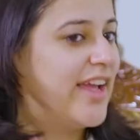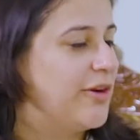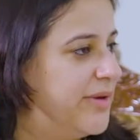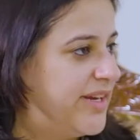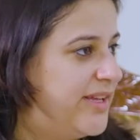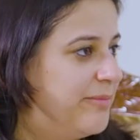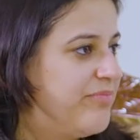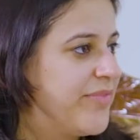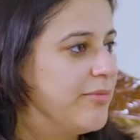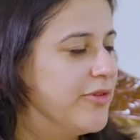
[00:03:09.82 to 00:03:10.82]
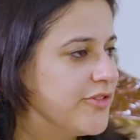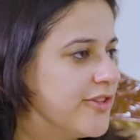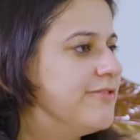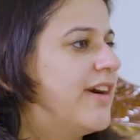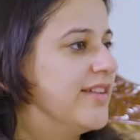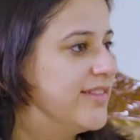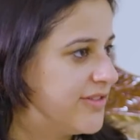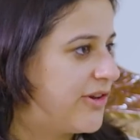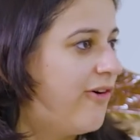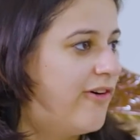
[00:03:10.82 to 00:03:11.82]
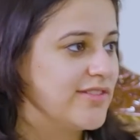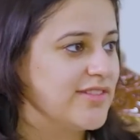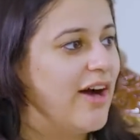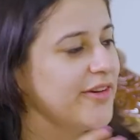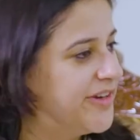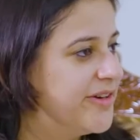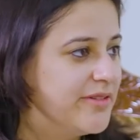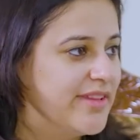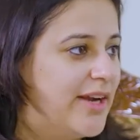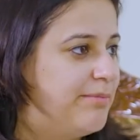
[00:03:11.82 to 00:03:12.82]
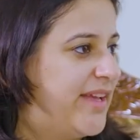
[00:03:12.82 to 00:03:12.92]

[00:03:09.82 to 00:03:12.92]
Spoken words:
equity, mutual funds, stocks, how did you do that